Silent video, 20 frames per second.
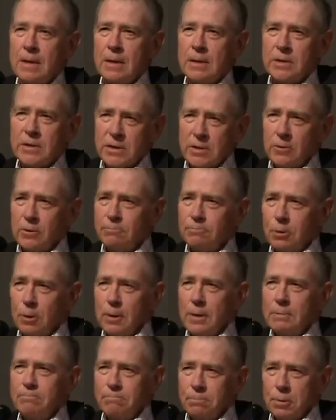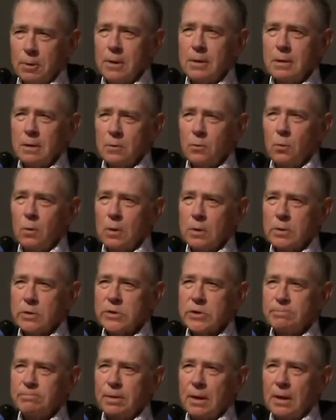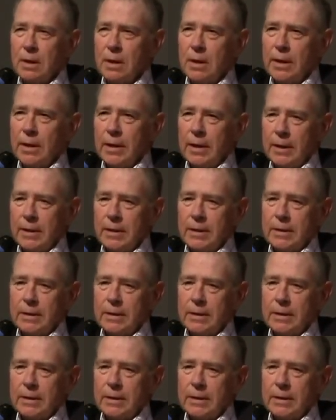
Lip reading: it's still a pretty good water supply.